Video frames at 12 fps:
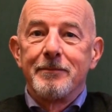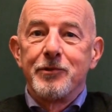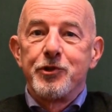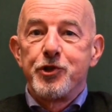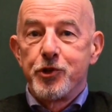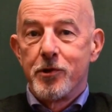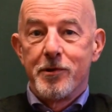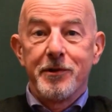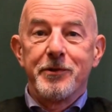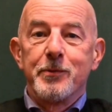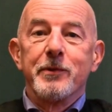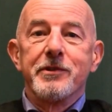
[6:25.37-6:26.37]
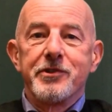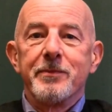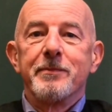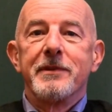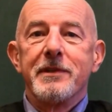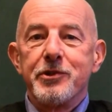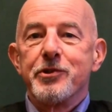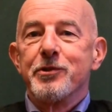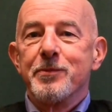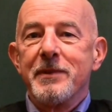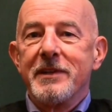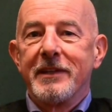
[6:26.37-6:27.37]
shocked when somebody
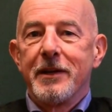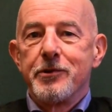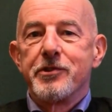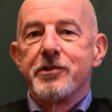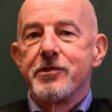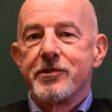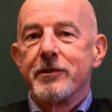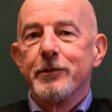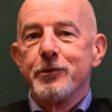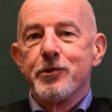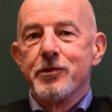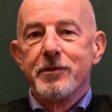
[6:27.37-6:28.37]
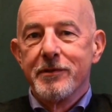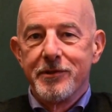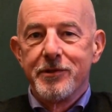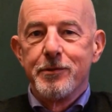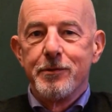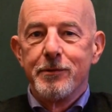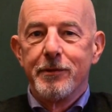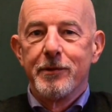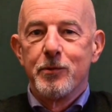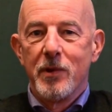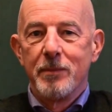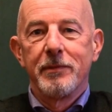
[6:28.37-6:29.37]
showed me Gauss's solution to the
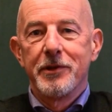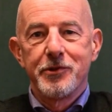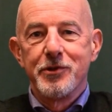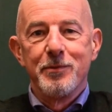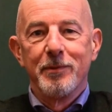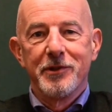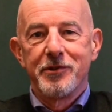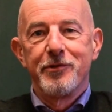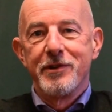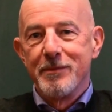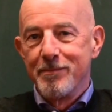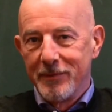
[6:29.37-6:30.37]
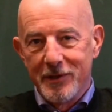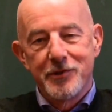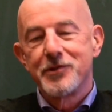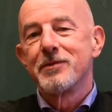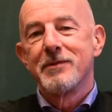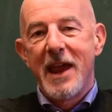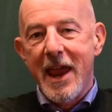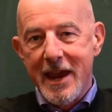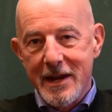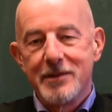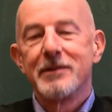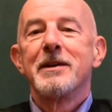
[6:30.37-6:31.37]
1 plus 2 plus 3 plus
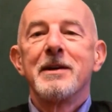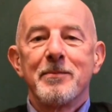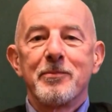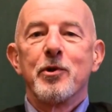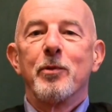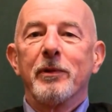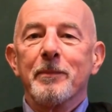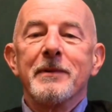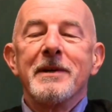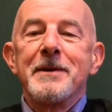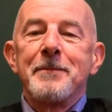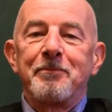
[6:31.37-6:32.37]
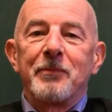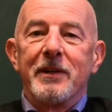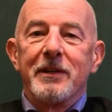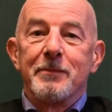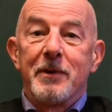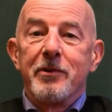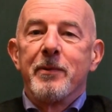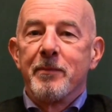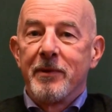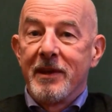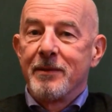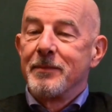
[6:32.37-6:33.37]
n problem. I
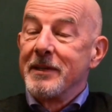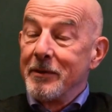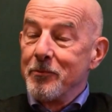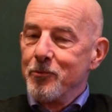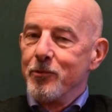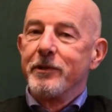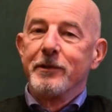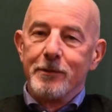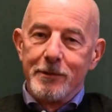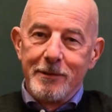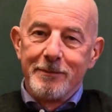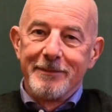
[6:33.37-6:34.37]
remember that being a real